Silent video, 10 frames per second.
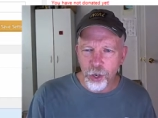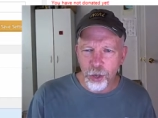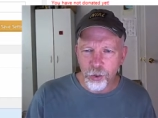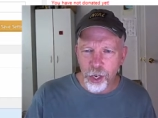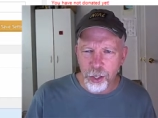And
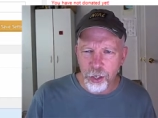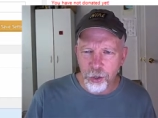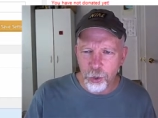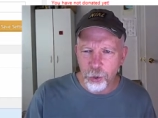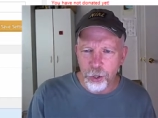it sounds
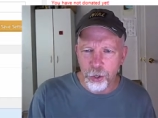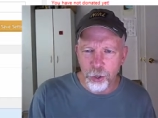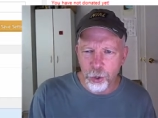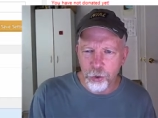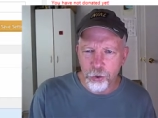like they do
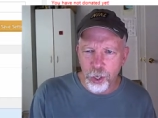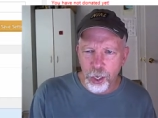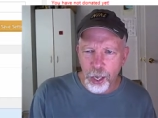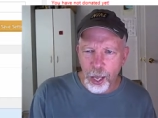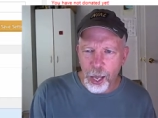with the
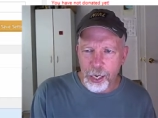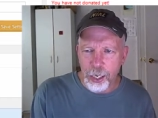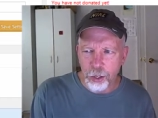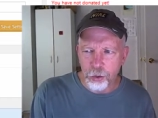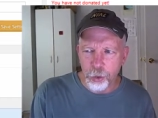newest
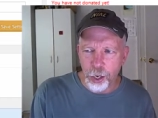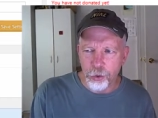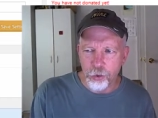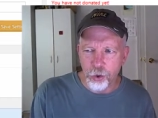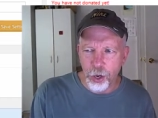hacking
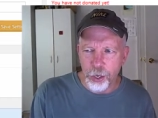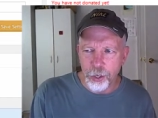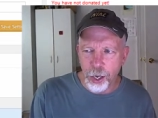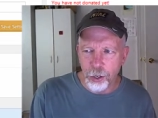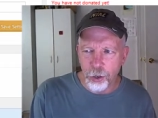threats.
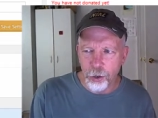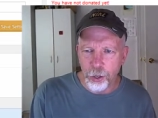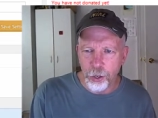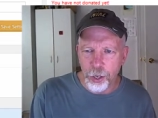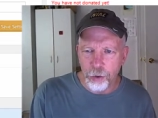So I
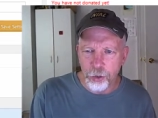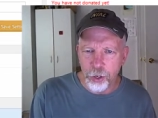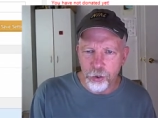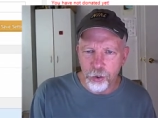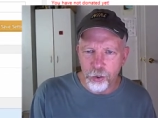downloaded the
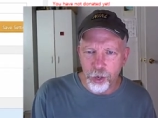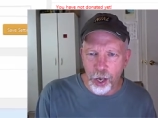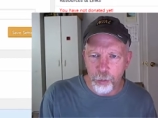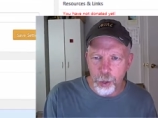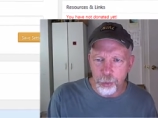
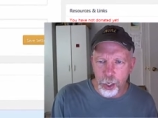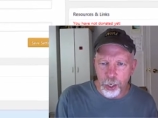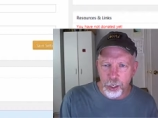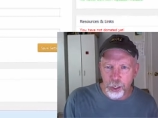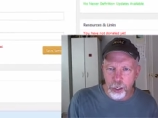definitions, and now
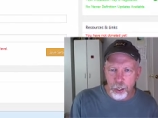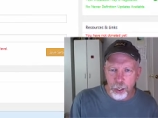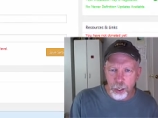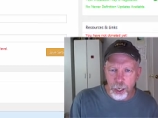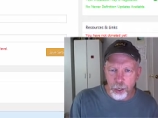my
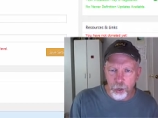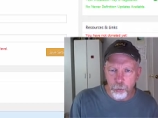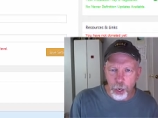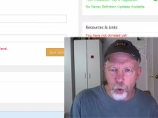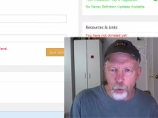plugin,
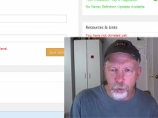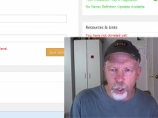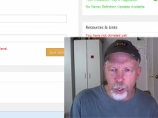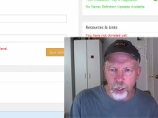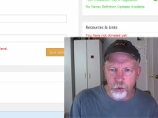the
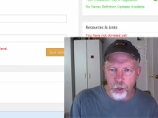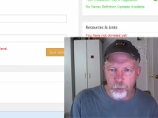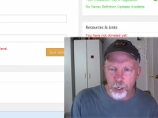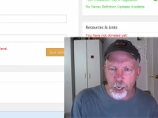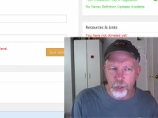anti-malware
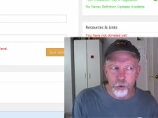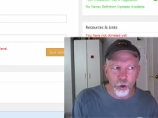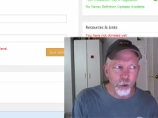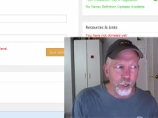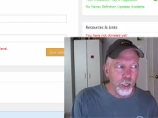plugin, is up to
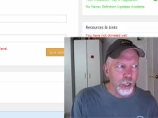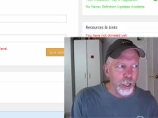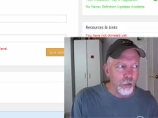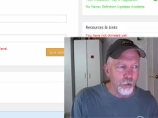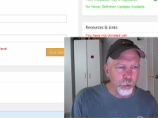date. So
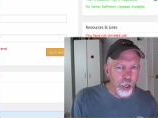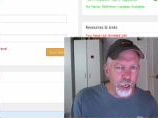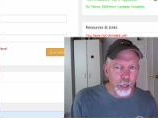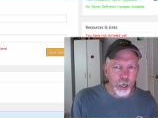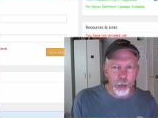that's
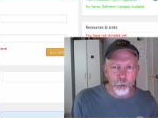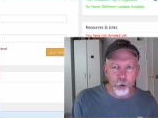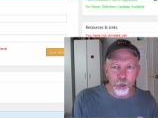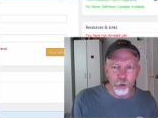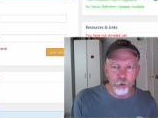a plugin
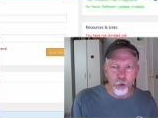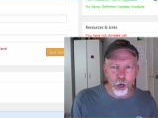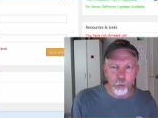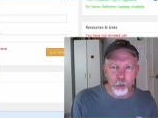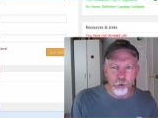that I'm going to
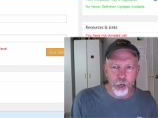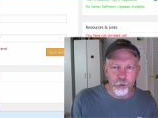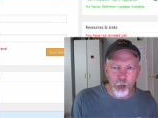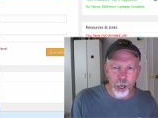use on all my